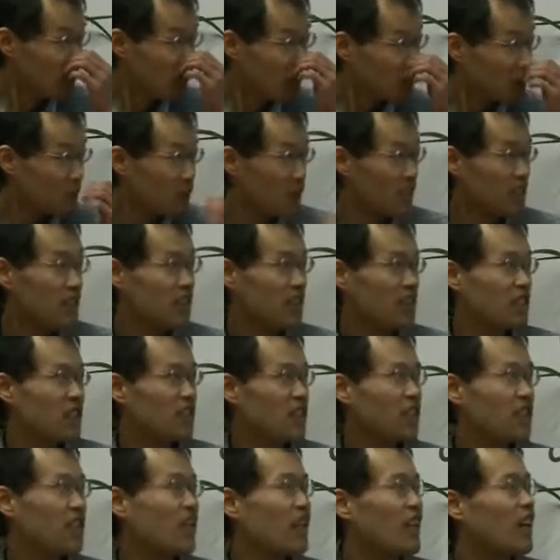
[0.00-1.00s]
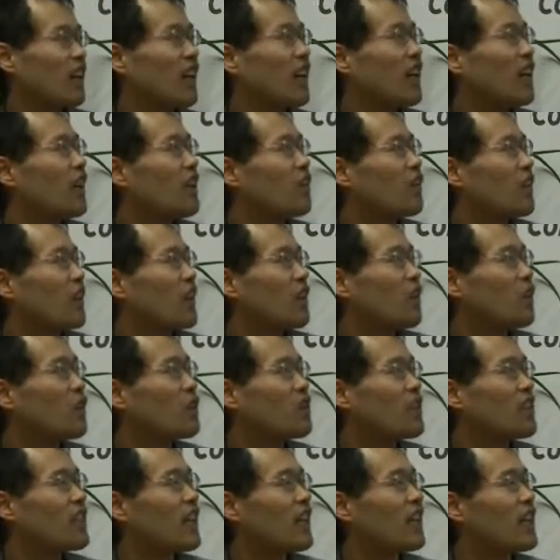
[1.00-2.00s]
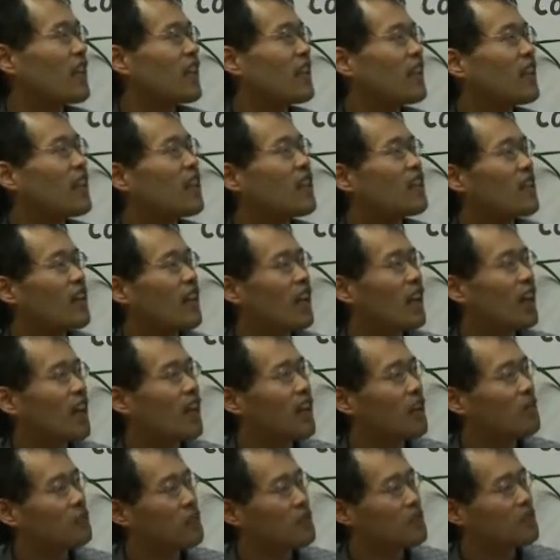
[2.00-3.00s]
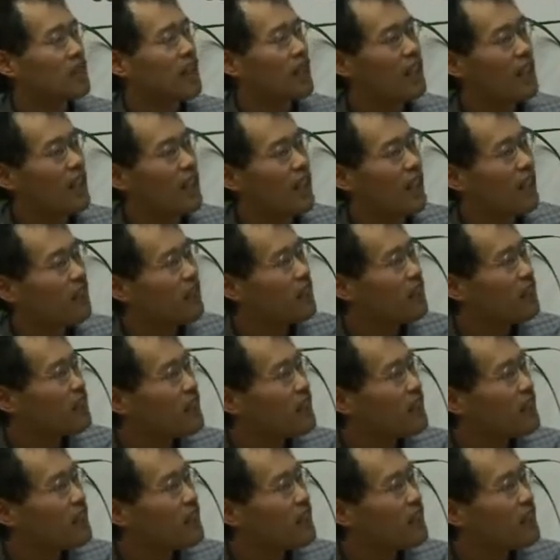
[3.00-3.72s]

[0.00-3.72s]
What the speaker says: So which is the ordinary amplifier.